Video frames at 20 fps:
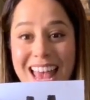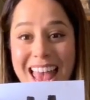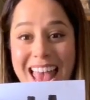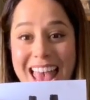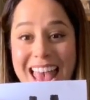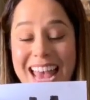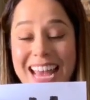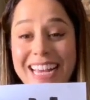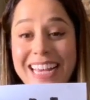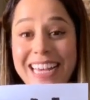
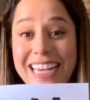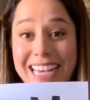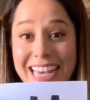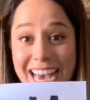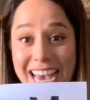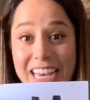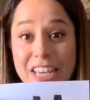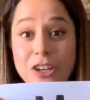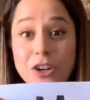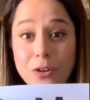and
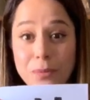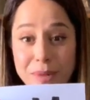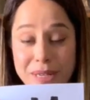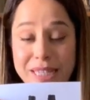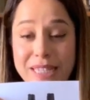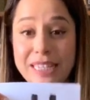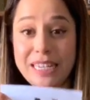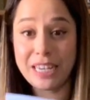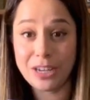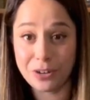get your
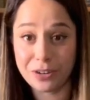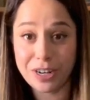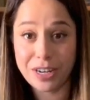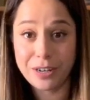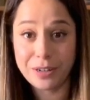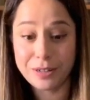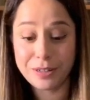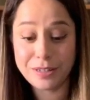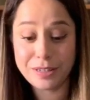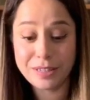
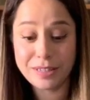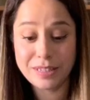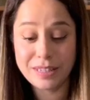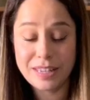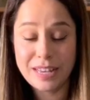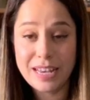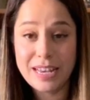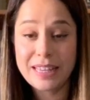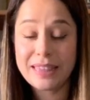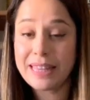materials.
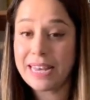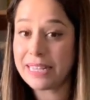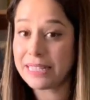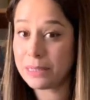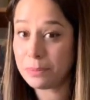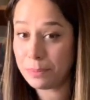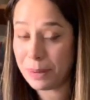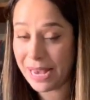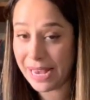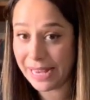
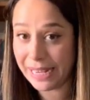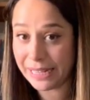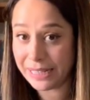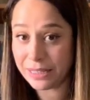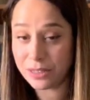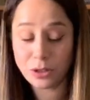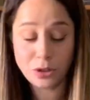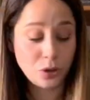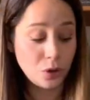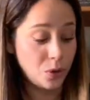That's
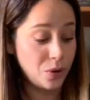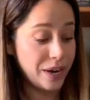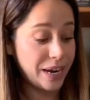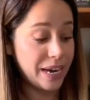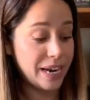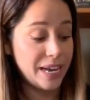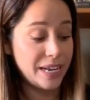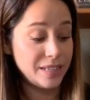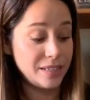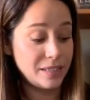paint or
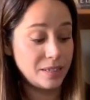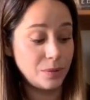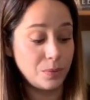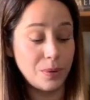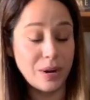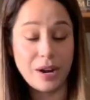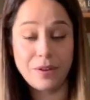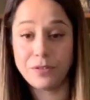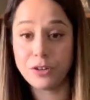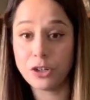crayons,
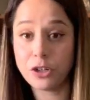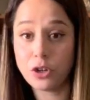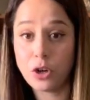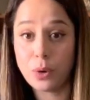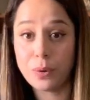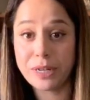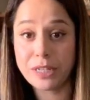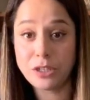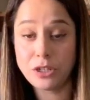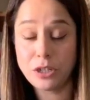whatever you're
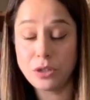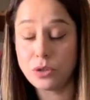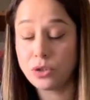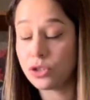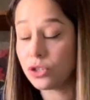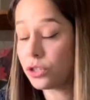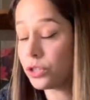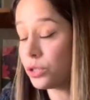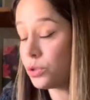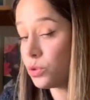going to use.
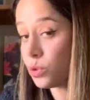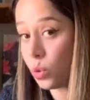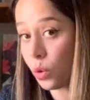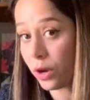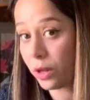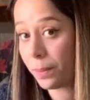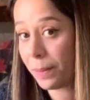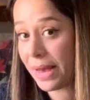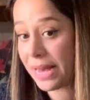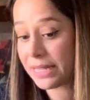You could use
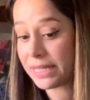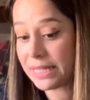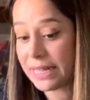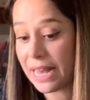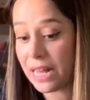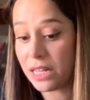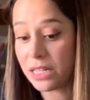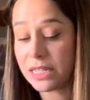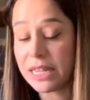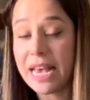oil
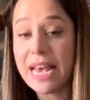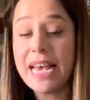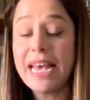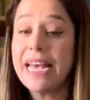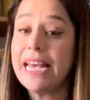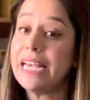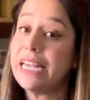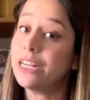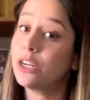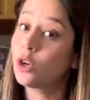pastels
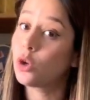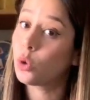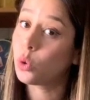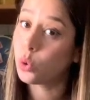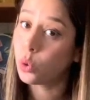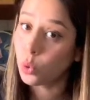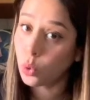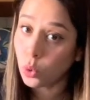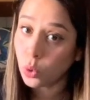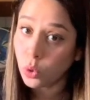in
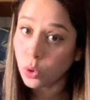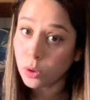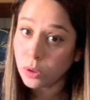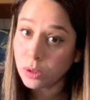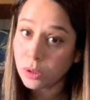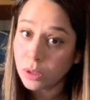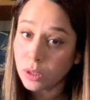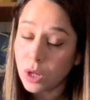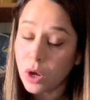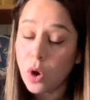
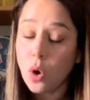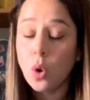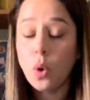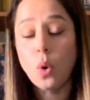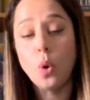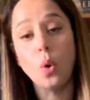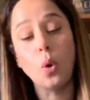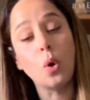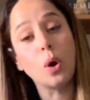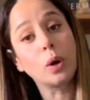cool
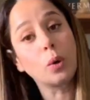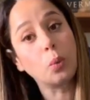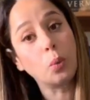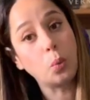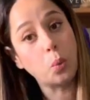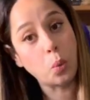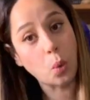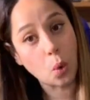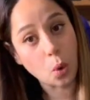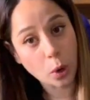or
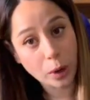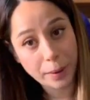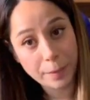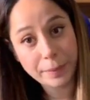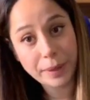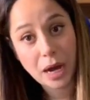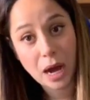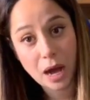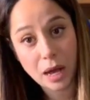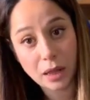
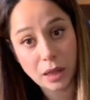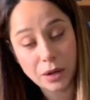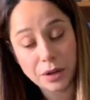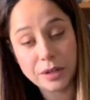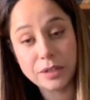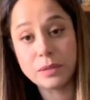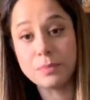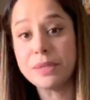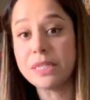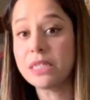warm
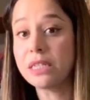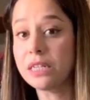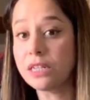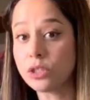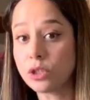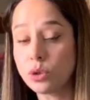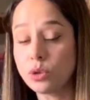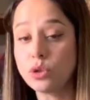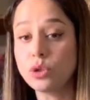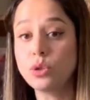colors. Miss
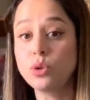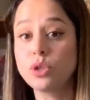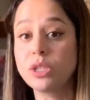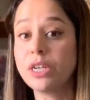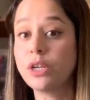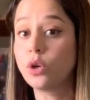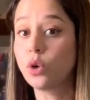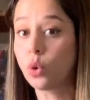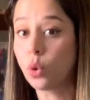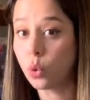Liso's
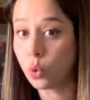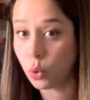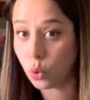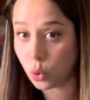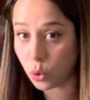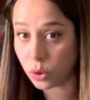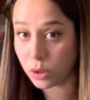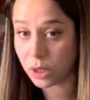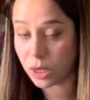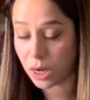using cool